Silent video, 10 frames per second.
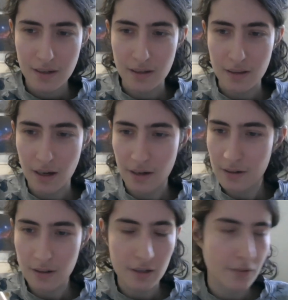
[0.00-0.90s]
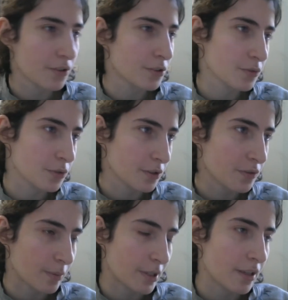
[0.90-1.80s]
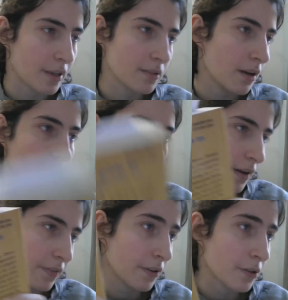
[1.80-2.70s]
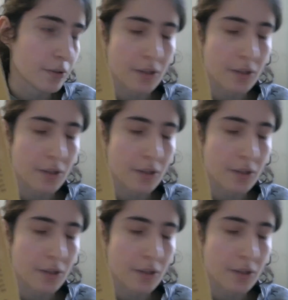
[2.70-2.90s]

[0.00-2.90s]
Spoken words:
lot of useful information. I found out a